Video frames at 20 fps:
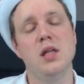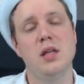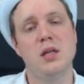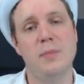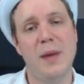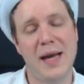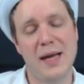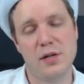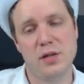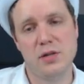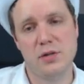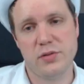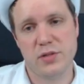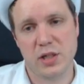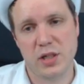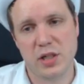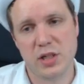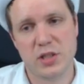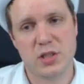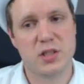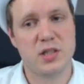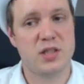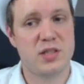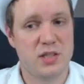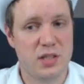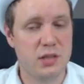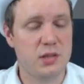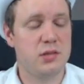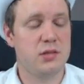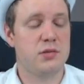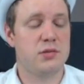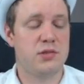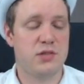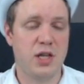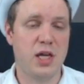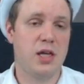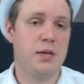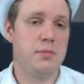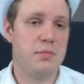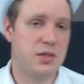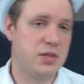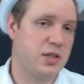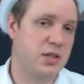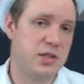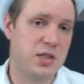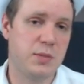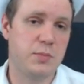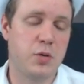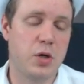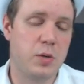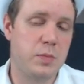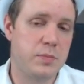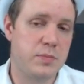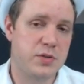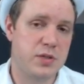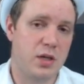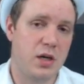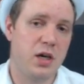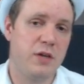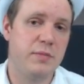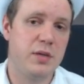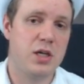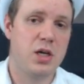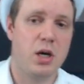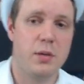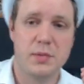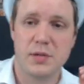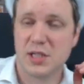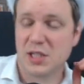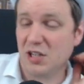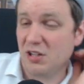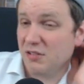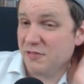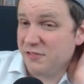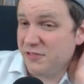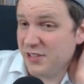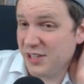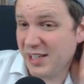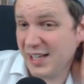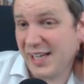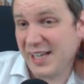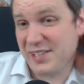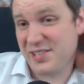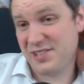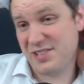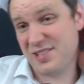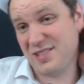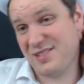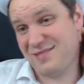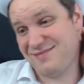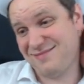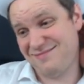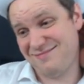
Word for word: The bad news is still same existing problems that I've been commenting on for the last